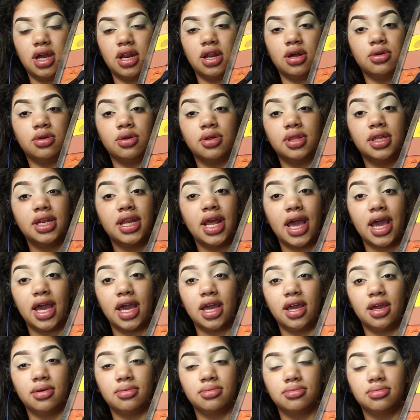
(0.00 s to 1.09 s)
I don't know the
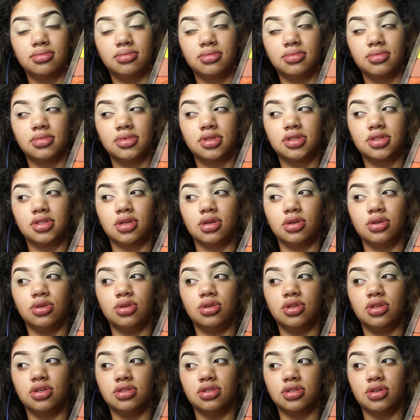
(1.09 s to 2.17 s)
name, so you're
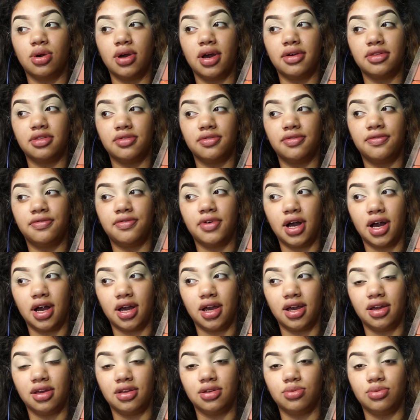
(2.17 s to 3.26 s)
just going to have to
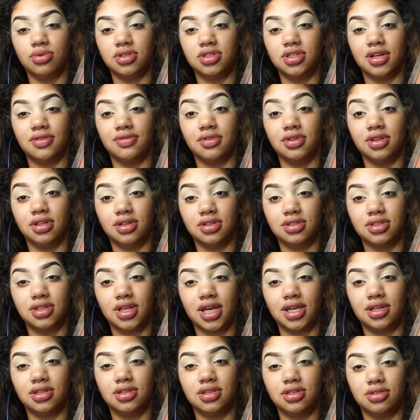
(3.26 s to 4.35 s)
find whichever looks
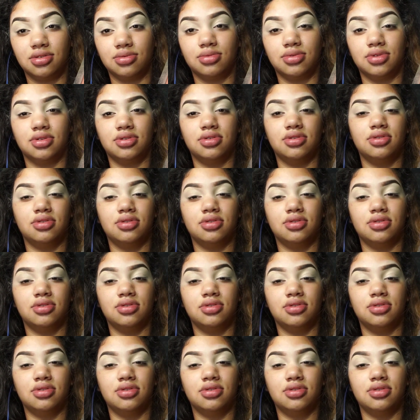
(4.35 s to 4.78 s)
like this one.